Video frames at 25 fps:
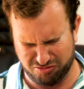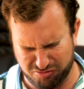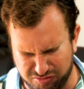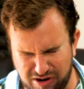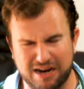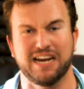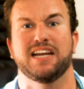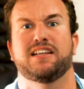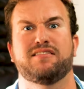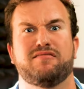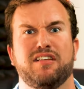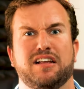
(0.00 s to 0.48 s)

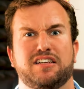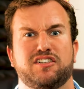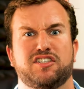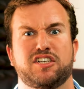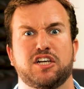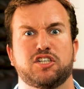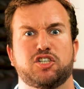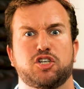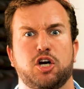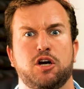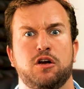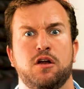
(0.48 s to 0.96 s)
great
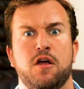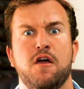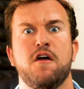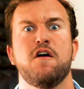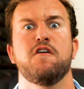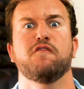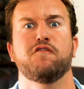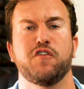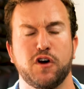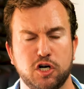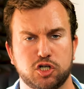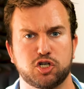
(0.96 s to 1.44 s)
decision
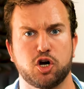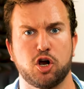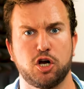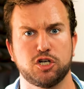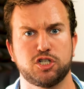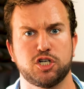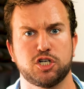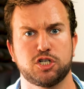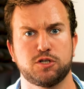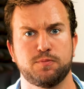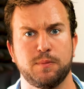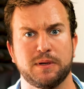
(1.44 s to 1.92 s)
for
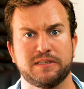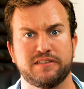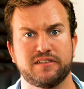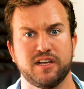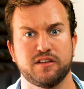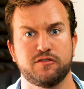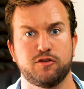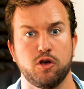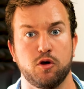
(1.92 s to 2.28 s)
Roger Schmidt to